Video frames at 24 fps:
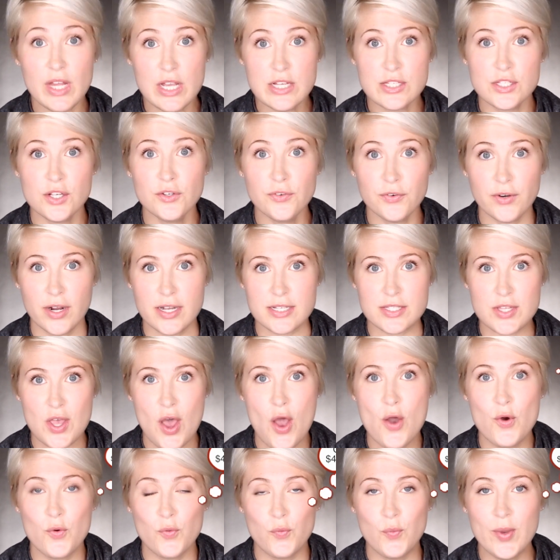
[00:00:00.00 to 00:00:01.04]
So for us,
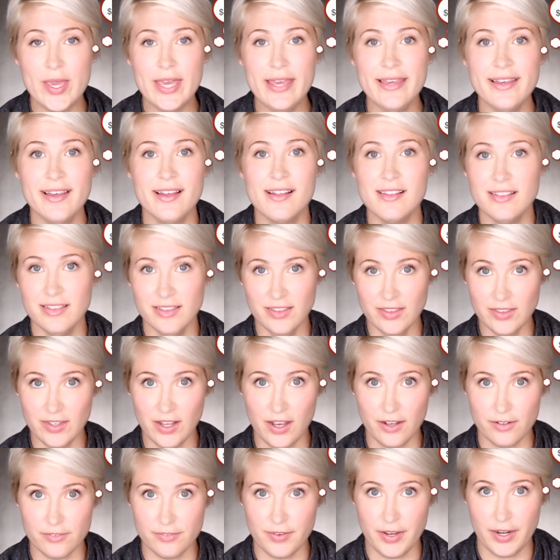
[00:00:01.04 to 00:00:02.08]
we
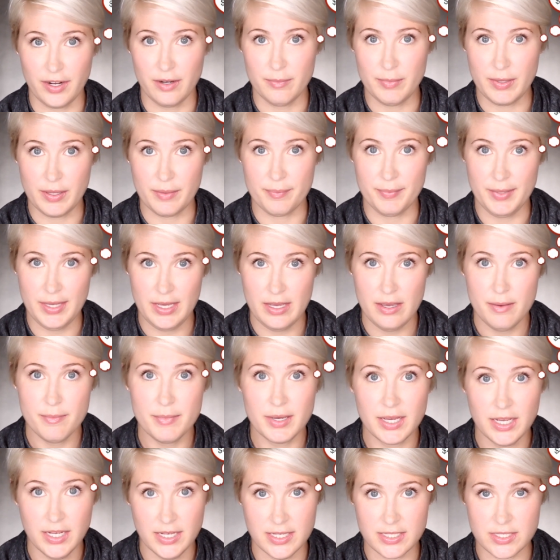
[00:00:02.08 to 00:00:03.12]
love Airbnb
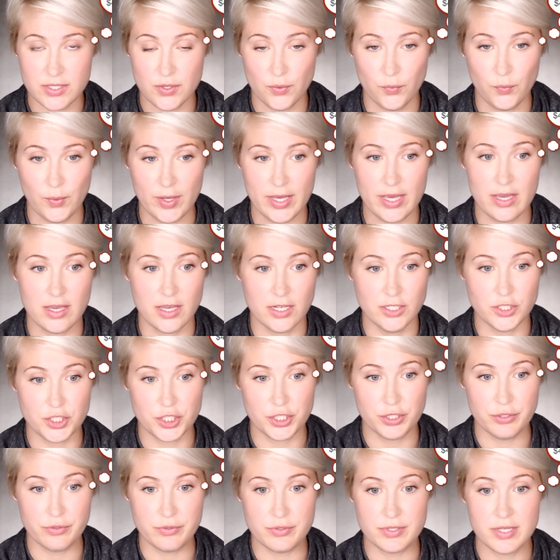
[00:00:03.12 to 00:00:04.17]
because we can
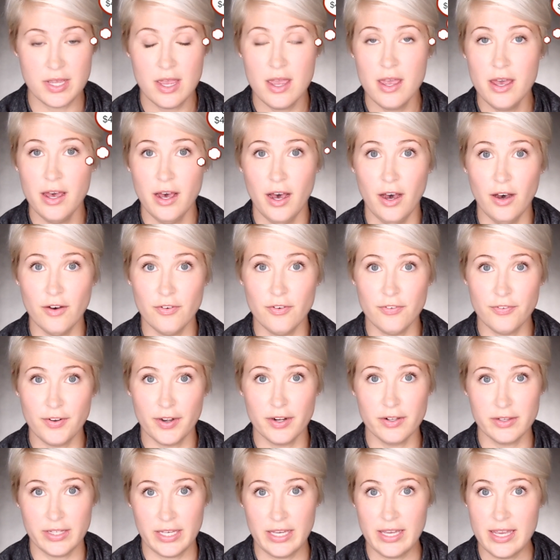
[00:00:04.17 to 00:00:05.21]
choose a
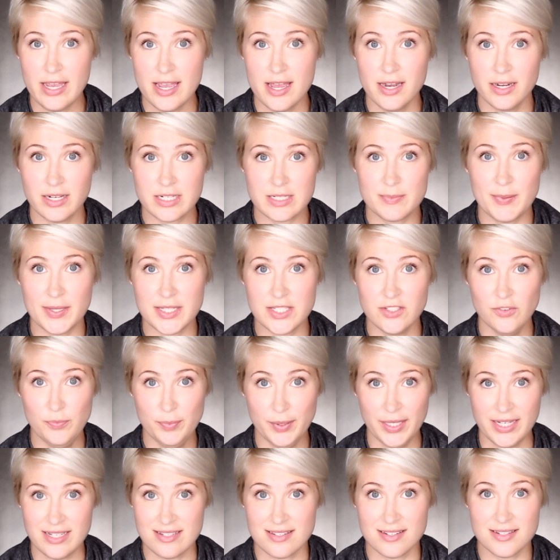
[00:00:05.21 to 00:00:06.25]
fairly inexpensive
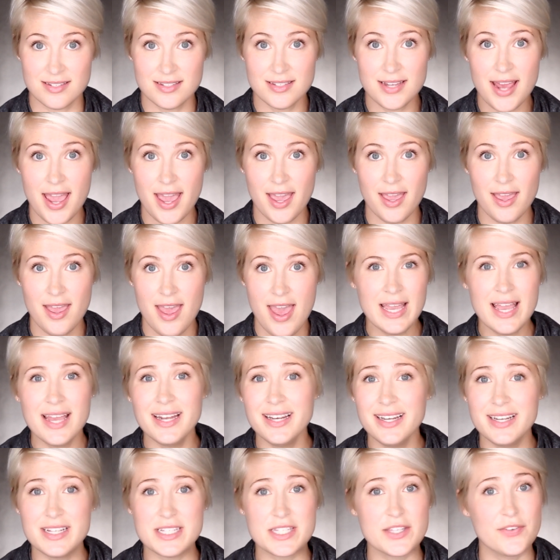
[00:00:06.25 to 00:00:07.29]
place to stay,
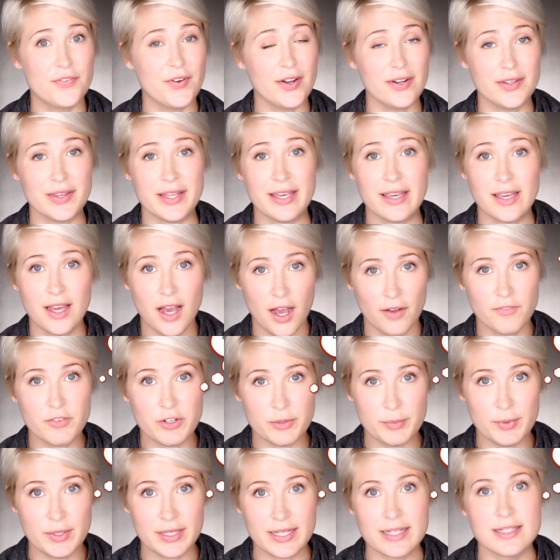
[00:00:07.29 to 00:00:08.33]
and it is fairly
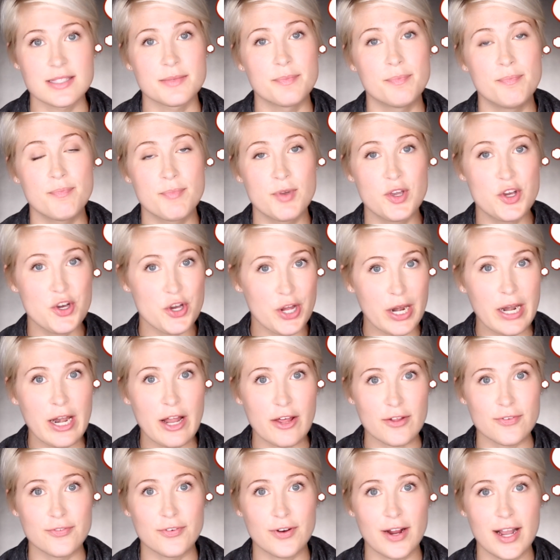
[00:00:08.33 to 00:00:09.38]
comfortable. It's good
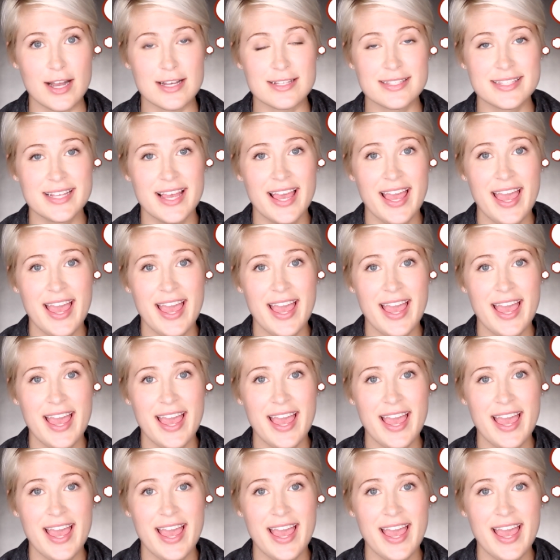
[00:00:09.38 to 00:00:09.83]
enough for us.